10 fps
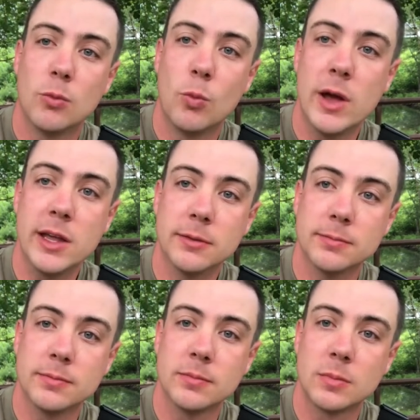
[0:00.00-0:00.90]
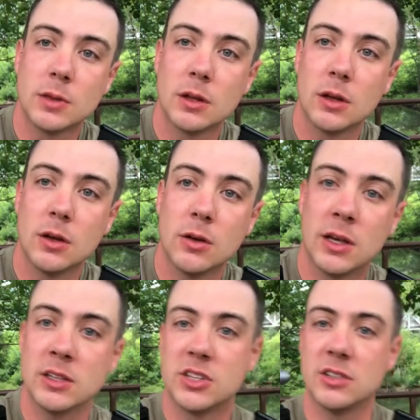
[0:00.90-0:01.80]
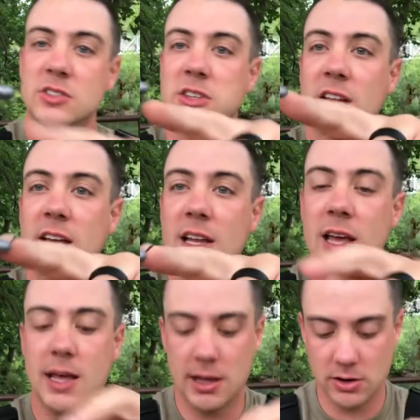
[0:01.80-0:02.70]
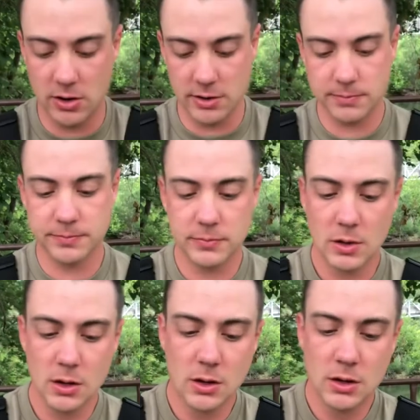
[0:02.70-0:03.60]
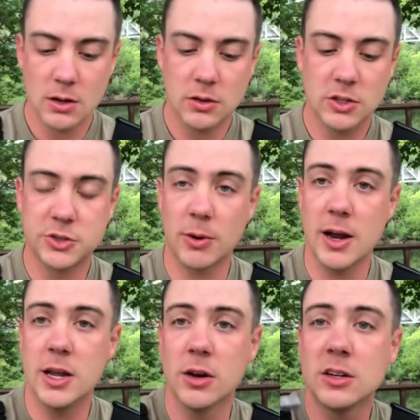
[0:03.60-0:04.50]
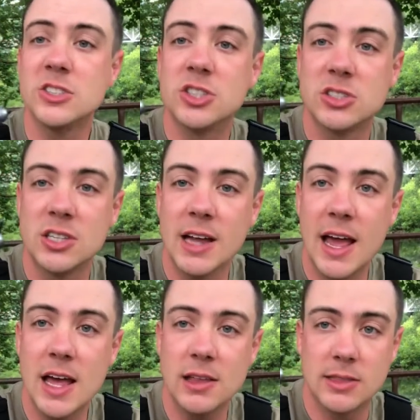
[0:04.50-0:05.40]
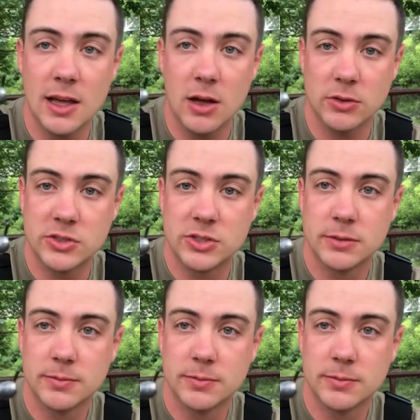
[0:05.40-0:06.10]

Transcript: weight. Okay, it's got this lead head on it. This right here is just an 1/8 ounce.